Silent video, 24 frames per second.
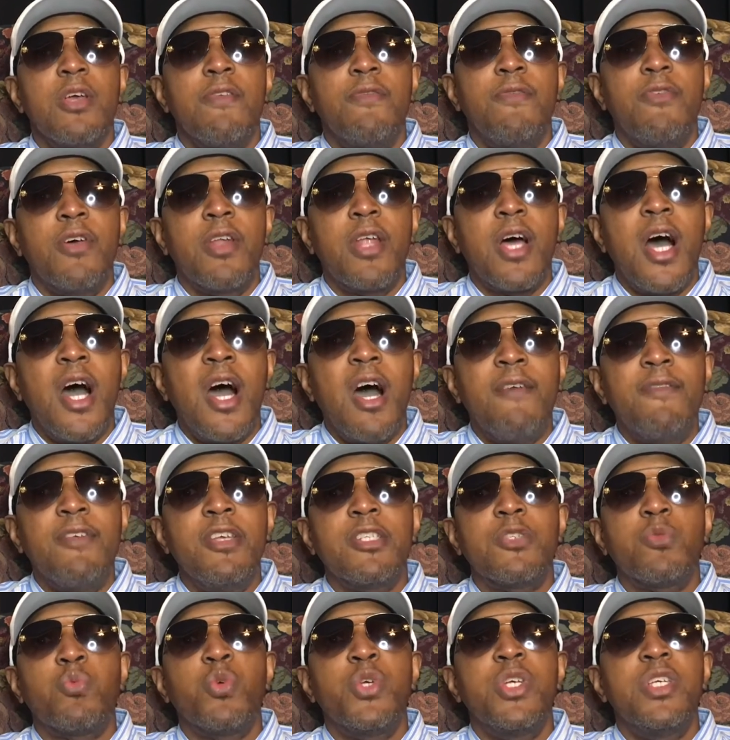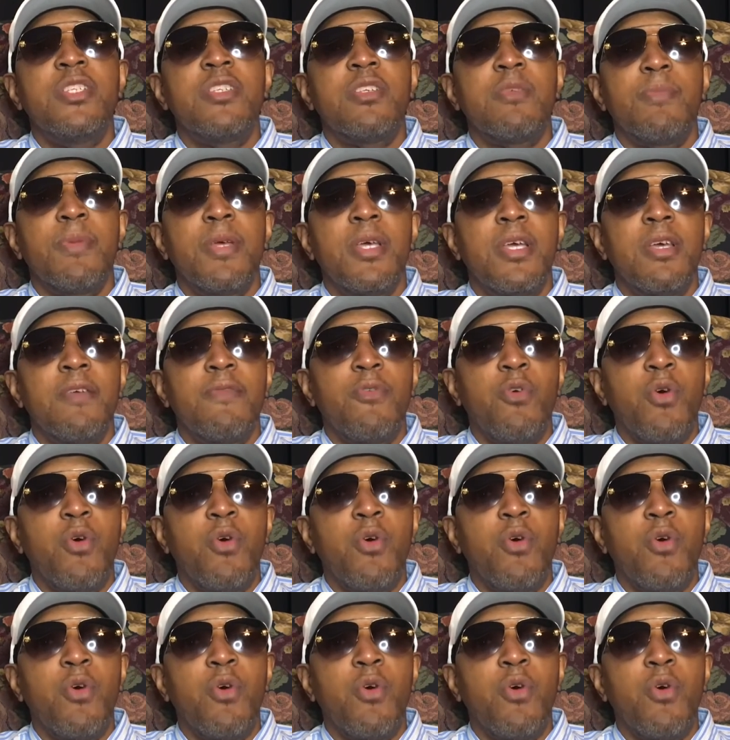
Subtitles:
For the obvious reason, man,